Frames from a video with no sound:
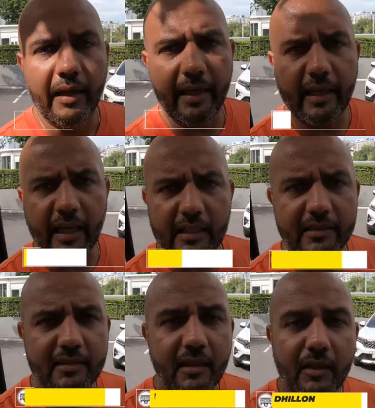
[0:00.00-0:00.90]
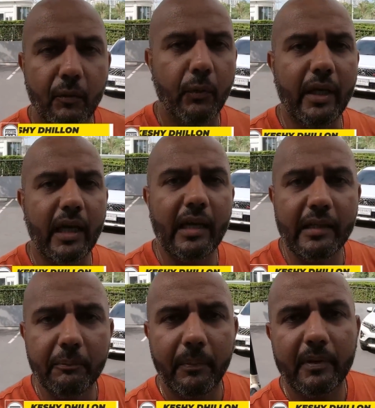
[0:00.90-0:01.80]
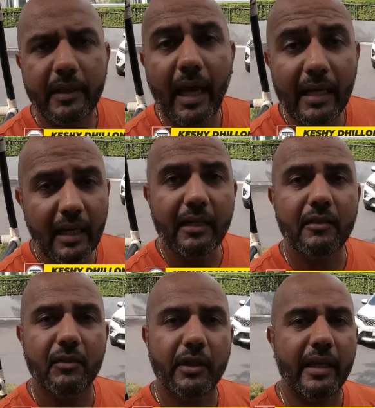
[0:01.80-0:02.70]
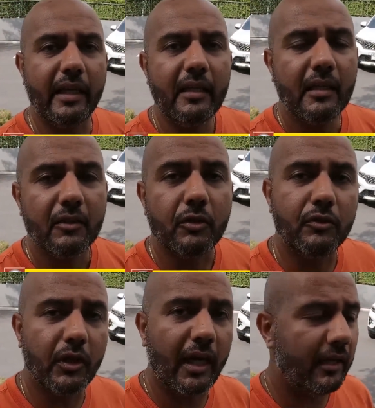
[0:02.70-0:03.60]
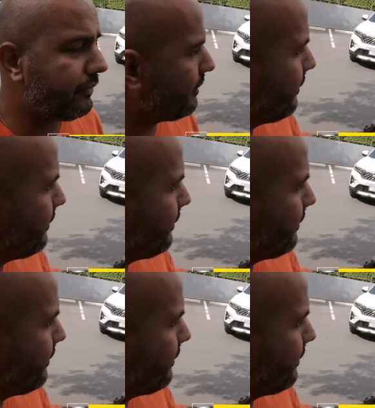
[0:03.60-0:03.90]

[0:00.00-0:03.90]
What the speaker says: Hey guys, we are in Thailand today to drive